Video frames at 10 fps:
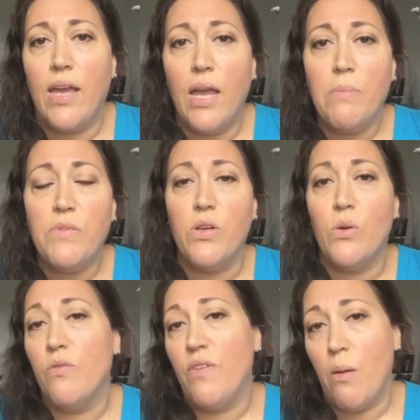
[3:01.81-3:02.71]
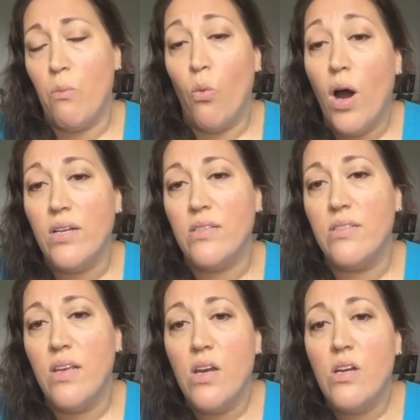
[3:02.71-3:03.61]
I came to U of M
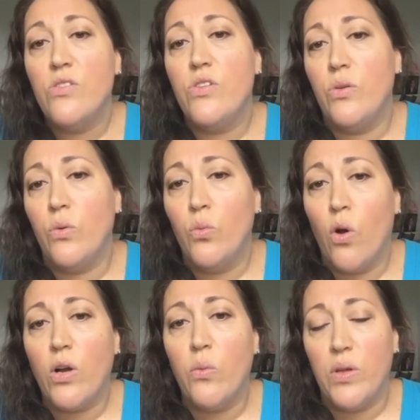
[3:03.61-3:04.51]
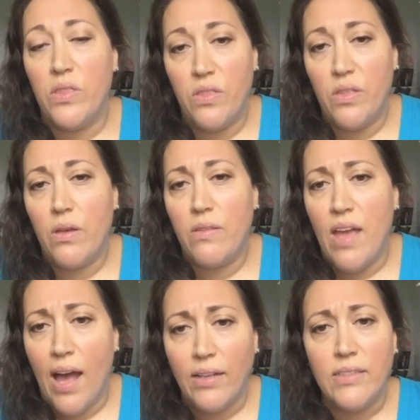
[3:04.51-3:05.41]
was to work with
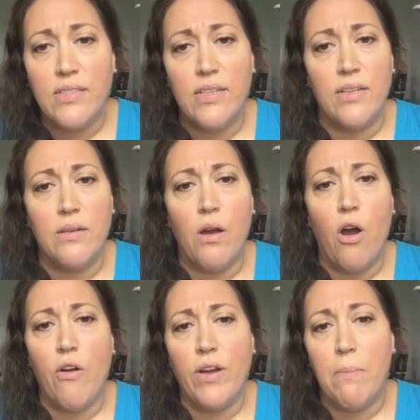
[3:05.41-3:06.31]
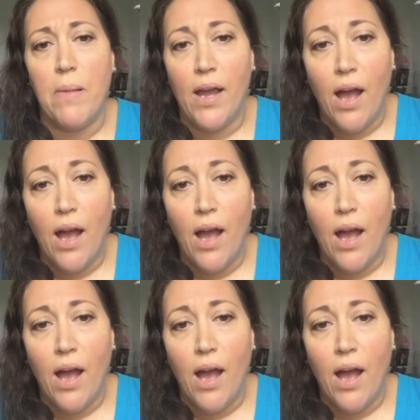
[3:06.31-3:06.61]
talented RNA